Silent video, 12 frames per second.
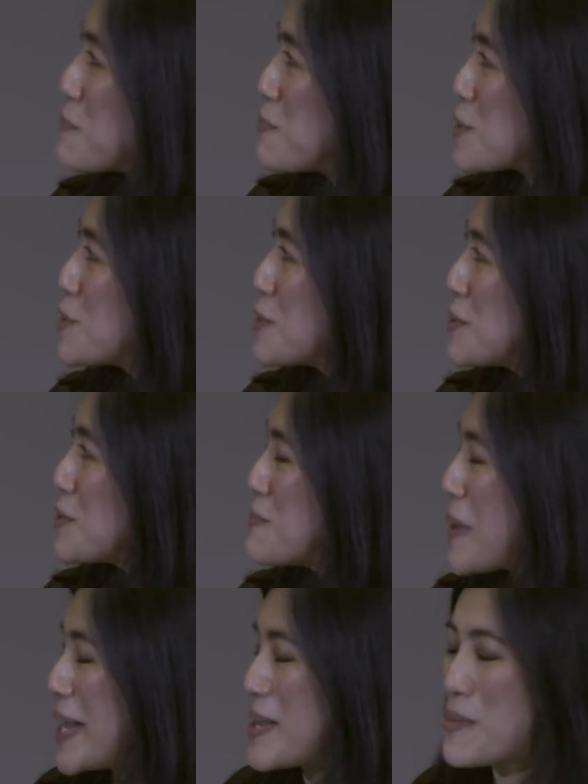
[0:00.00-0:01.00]
pursued
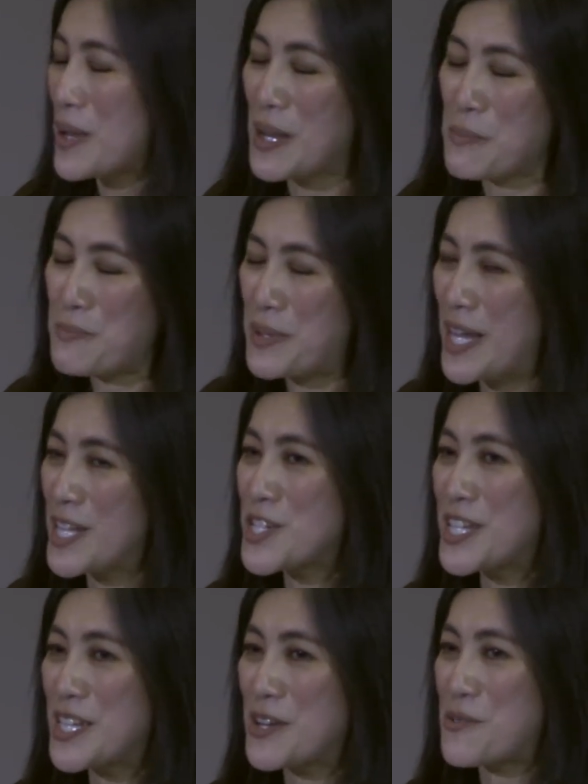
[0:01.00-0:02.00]
my
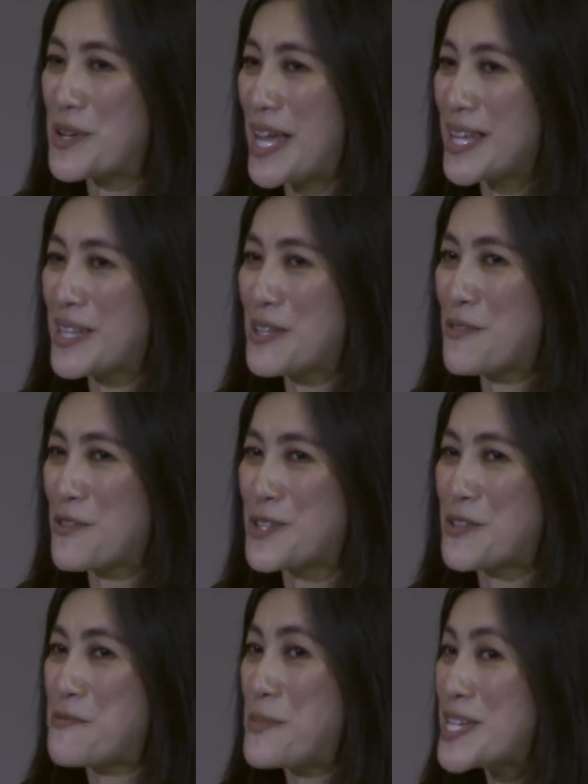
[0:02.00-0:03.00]
PhD degree at the
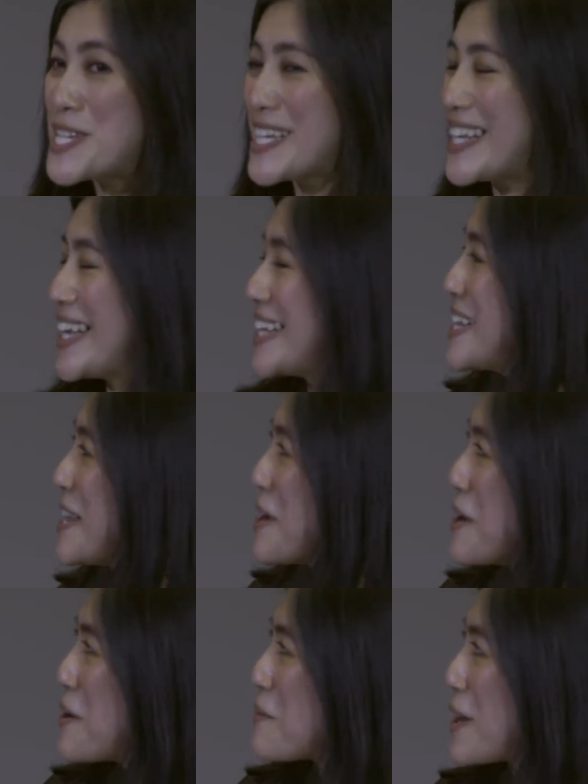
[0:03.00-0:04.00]
University of Michigan,
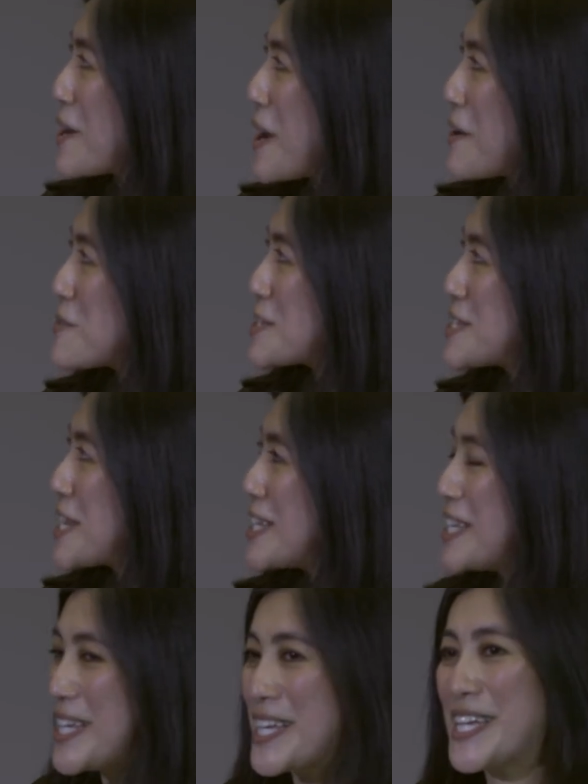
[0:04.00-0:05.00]
where I was
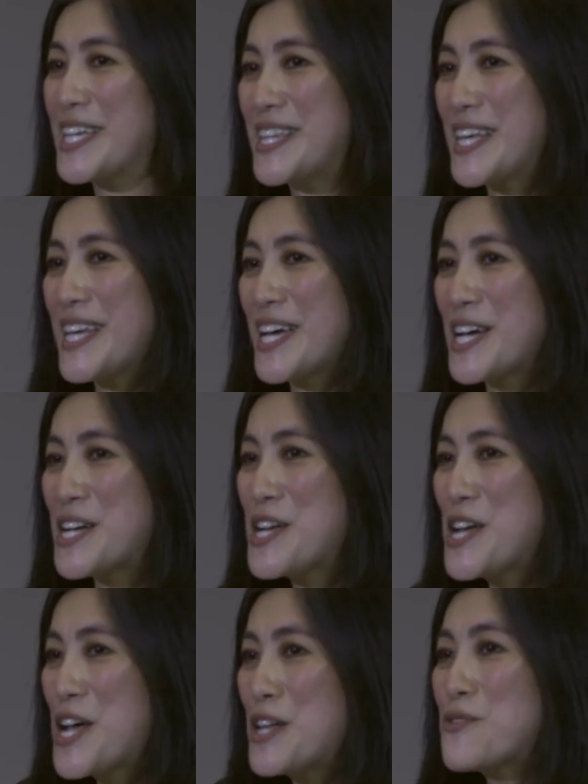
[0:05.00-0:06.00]
studying the
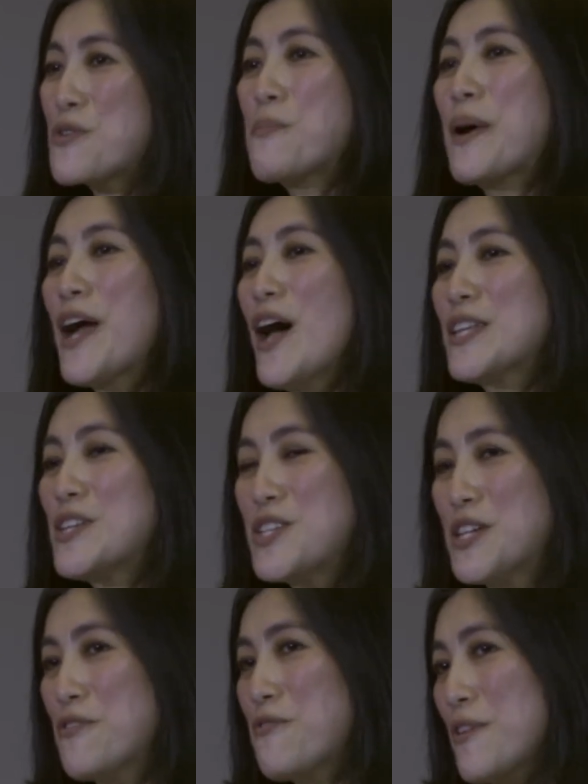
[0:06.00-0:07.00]

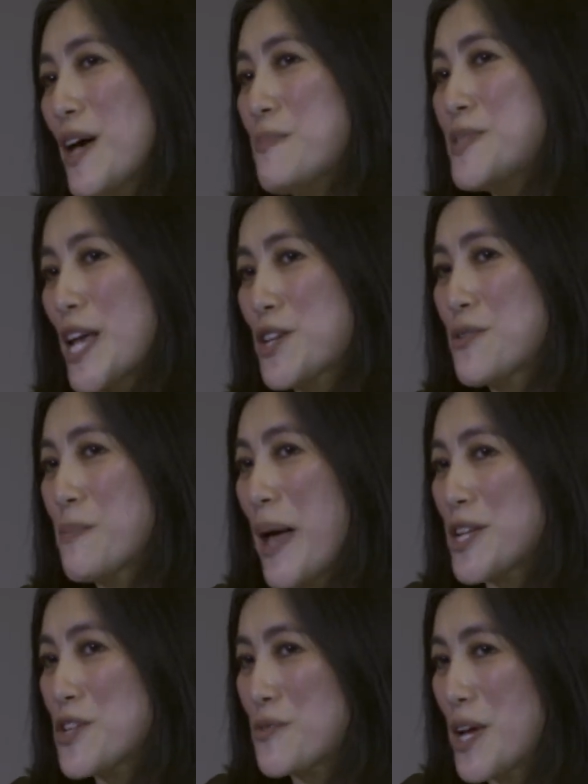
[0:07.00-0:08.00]
neurobiology of sexual
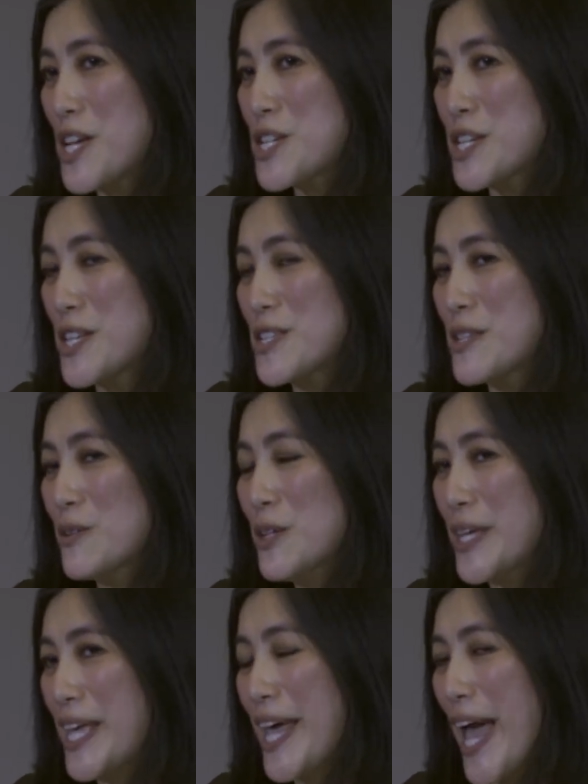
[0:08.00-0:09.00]
maturation. So
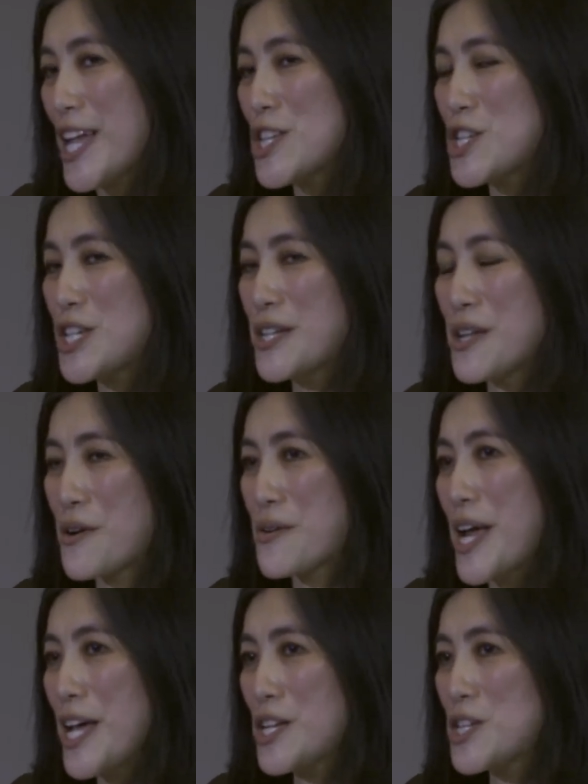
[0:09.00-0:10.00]
looking at
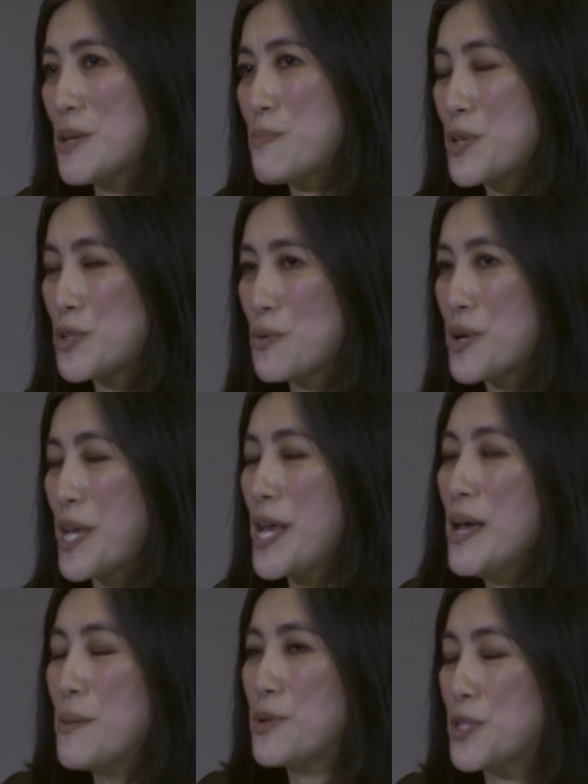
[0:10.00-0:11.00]
GnRH and
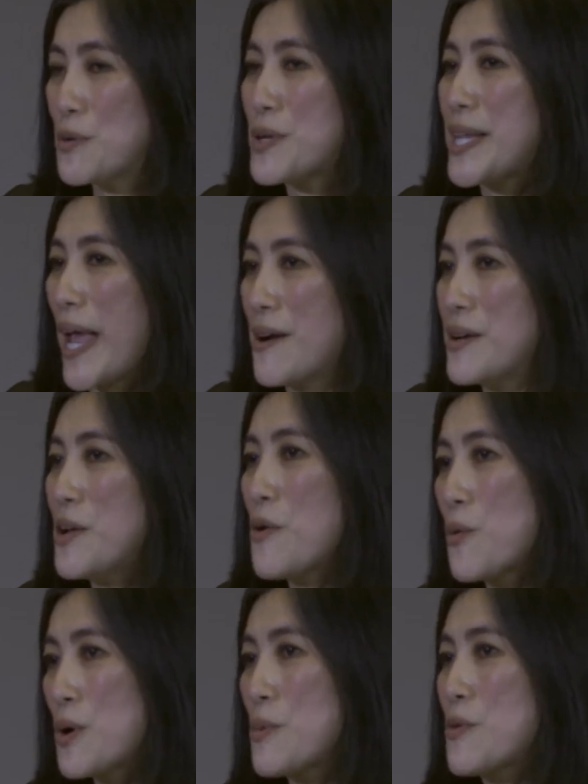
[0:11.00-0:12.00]
pituitary
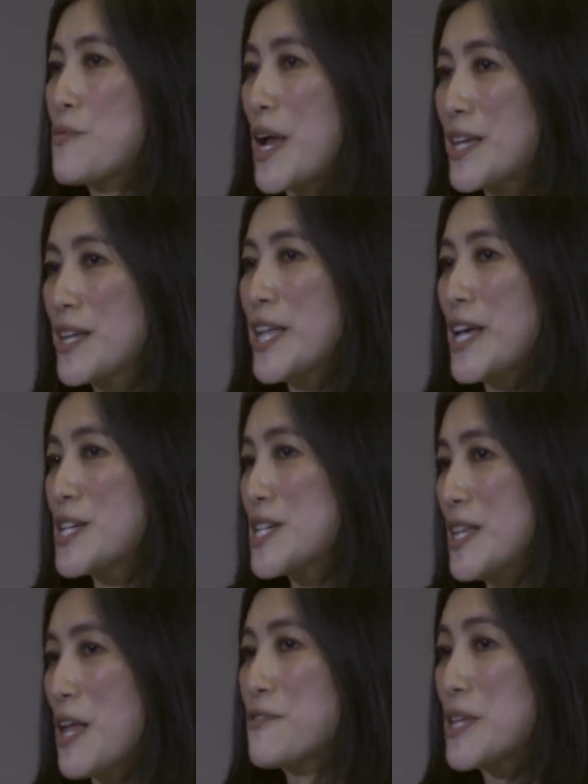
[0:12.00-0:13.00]
hormone
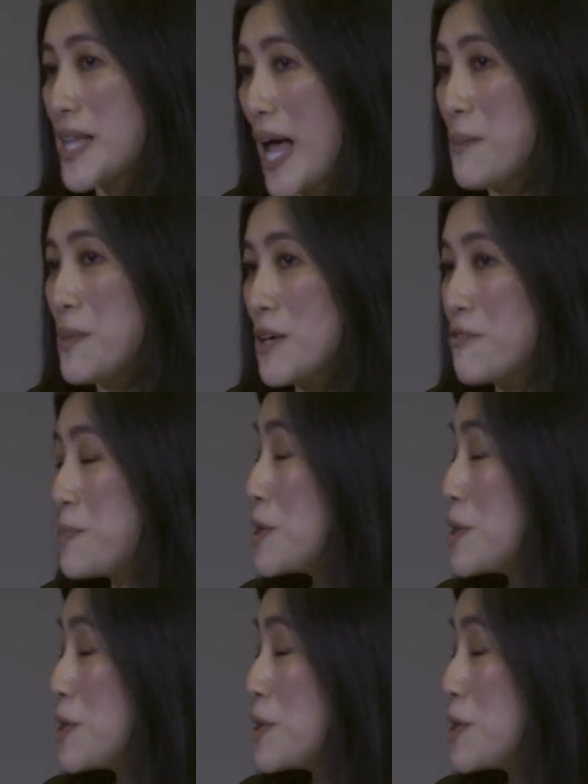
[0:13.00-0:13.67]
regulation of the timing of